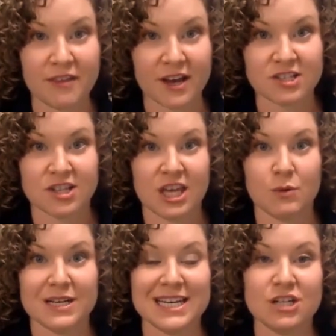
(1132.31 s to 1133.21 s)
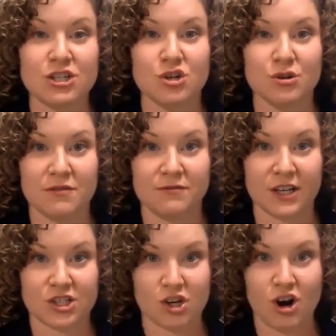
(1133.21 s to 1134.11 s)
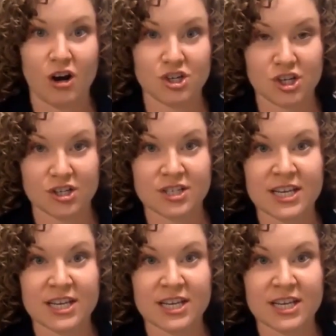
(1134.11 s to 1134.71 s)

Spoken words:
things that they would need to do to fix their arches.